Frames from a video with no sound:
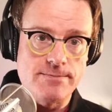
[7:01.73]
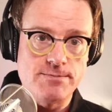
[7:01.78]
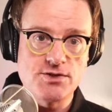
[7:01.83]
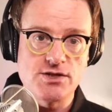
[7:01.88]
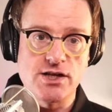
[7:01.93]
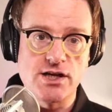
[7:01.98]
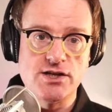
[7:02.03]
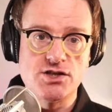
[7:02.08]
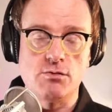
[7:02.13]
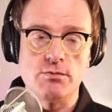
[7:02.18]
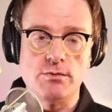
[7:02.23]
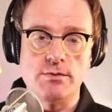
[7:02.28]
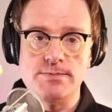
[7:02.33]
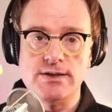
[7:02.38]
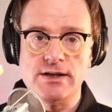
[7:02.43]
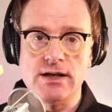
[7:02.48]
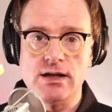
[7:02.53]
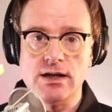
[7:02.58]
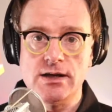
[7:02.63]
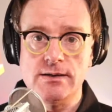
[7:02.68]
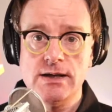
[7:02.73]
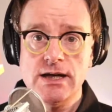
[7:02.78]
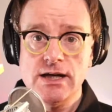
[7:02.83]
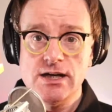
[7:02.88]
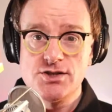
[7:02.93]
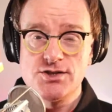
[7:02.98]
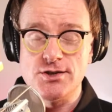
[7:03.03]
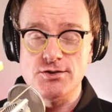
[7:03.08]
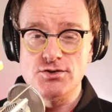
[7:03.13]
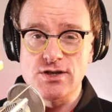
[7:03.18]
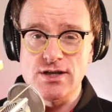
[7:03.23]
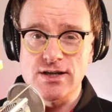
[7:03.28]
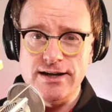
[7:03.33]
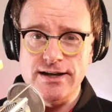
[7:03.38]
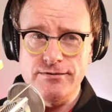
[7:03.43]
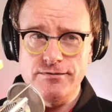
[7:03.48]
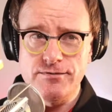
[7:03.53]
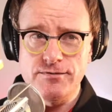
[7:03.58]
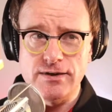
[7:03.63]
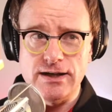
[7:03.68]
episodes that so
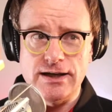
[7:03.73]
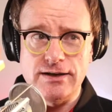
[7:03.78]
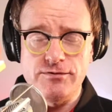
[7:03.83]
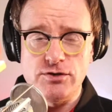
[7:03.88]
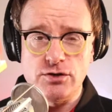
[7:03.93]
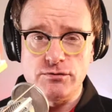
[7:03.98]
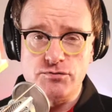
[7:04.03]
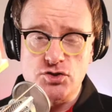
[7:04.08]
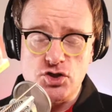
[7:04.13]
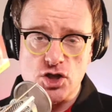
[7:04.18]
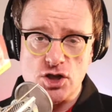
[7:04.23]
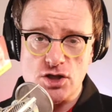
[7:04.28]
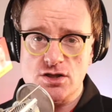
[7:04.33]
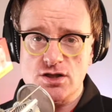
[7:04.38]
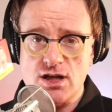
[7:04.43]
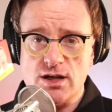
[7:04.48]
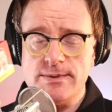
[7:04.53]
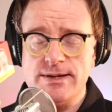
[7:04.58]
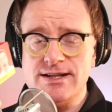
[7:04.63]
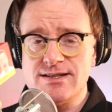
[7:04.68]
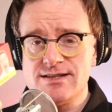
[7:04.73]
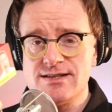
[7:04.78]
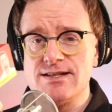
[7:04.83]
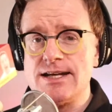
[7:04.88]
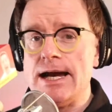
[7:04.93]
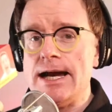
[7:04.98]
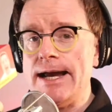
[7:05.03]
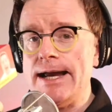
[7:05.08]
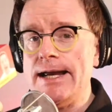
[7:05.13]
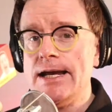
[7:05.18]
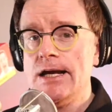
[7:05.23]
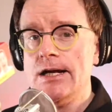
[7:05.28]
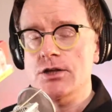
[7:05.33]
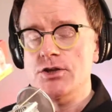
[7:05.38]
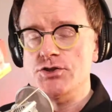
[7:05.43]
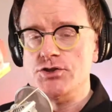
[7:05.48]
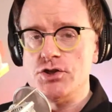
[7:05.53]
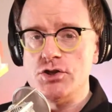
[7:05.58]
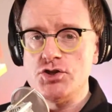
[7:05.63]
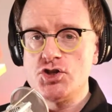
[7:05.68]
if you've just come in today,
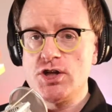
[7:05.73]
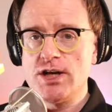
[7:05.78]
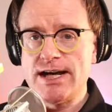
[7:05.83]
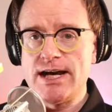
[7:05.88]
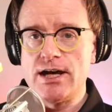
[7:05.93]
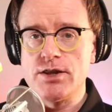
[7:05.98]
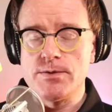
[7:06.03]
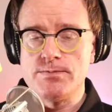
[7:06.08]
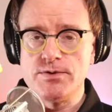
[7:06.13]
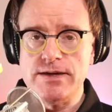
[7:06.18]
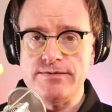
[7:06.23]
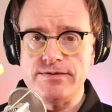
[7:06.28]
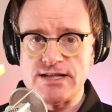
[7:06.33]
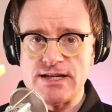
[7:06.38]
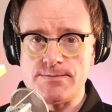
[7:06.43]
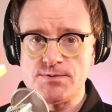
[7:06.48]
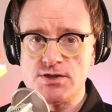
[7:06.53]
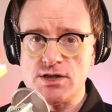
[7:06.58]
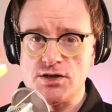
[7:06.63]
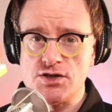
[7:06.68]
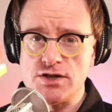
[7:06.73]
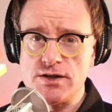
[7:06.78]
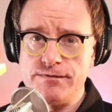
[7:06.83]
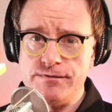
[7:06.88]
do check out the previous episodes.